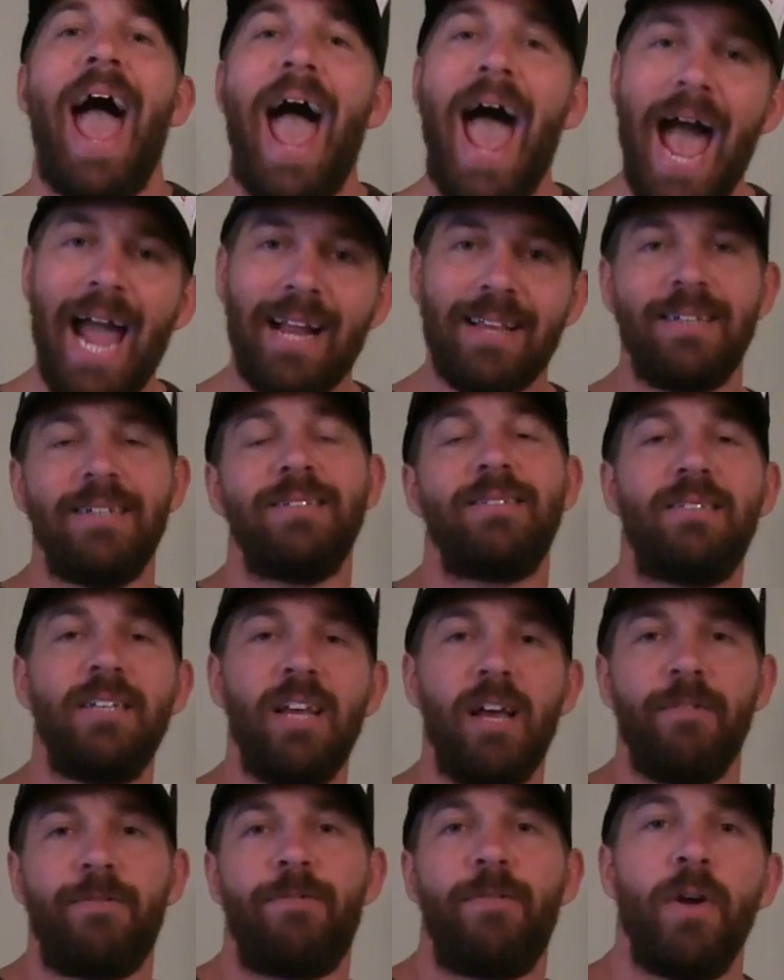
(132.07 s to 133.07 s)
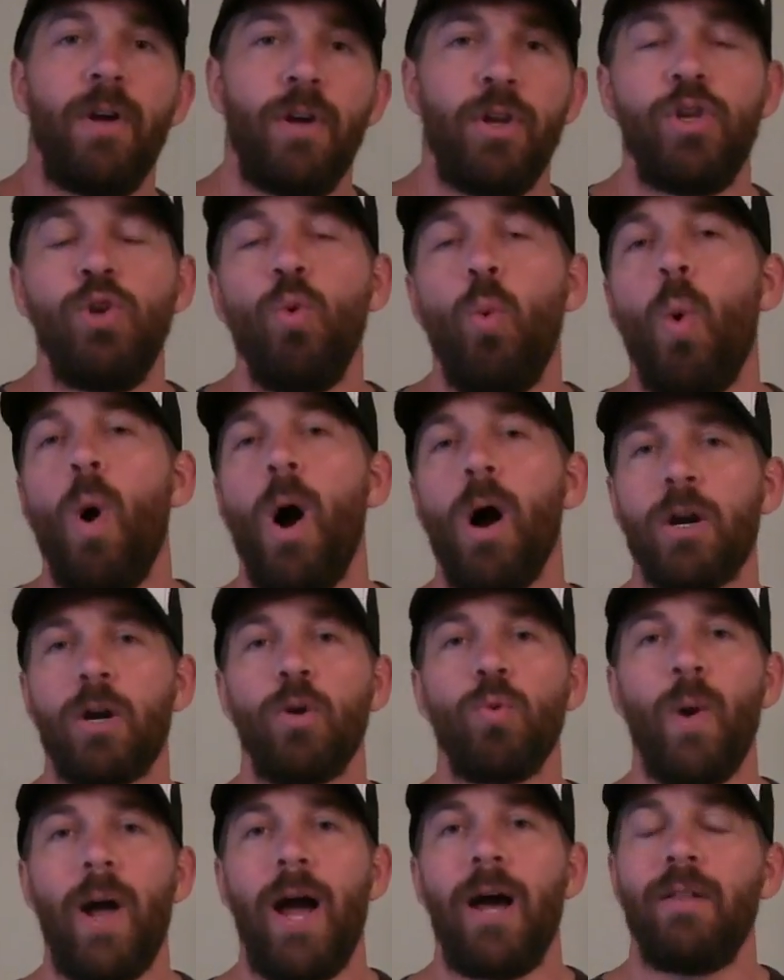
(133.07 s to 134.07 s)
Act as if you walk
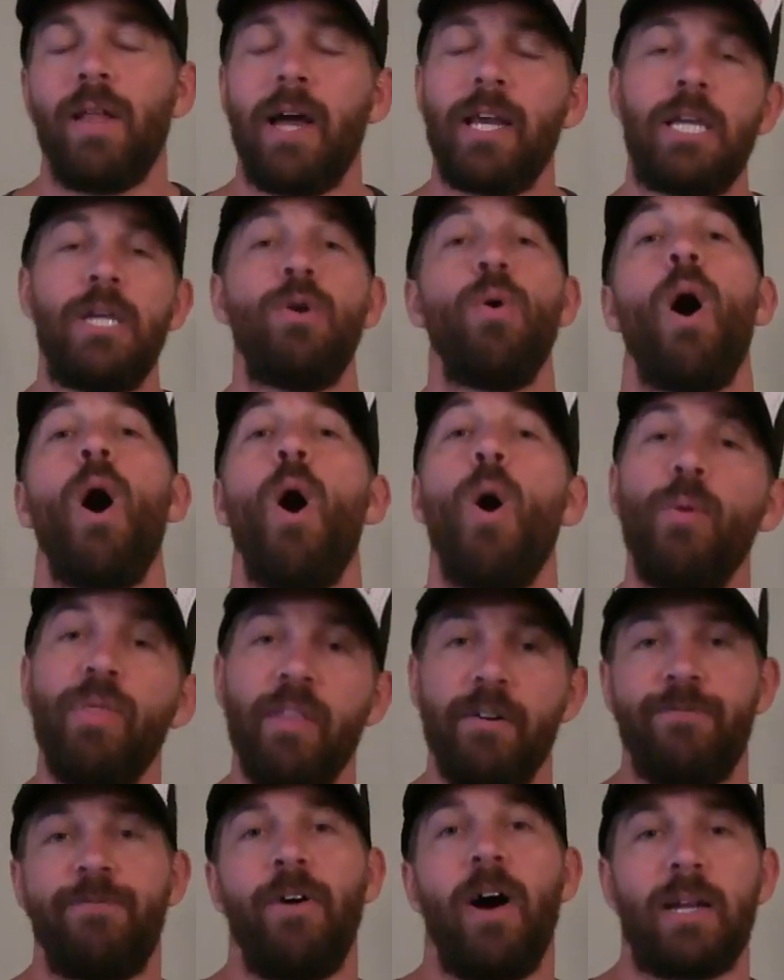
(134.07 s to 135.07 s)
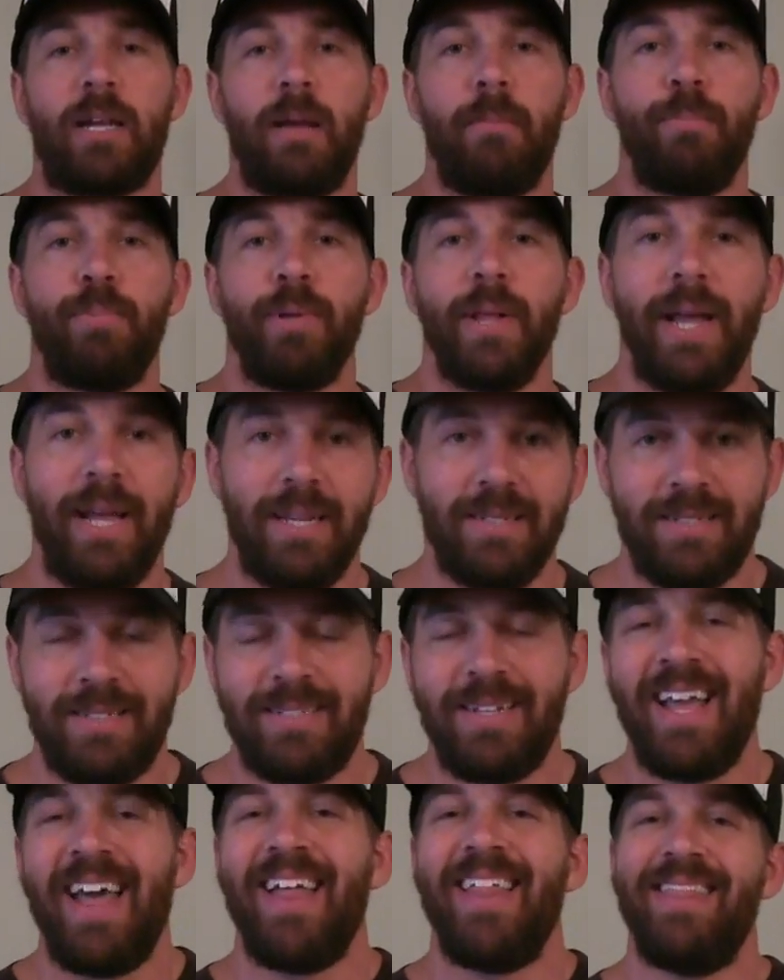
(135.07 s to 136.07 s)
around like you own the fucking
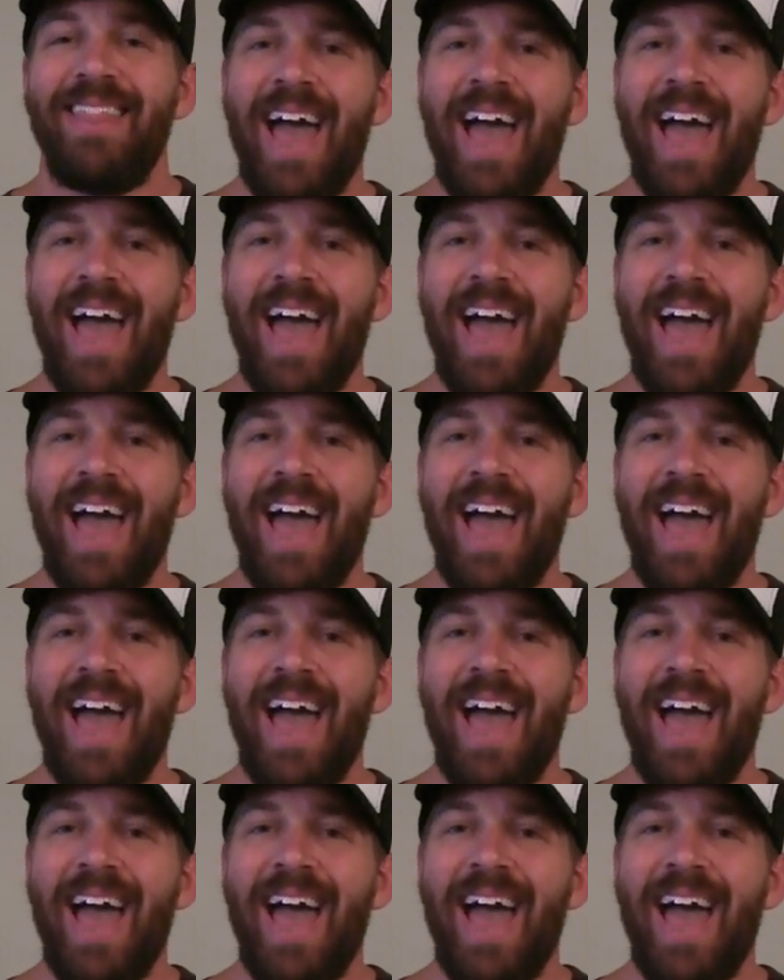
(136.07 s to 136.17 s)
place.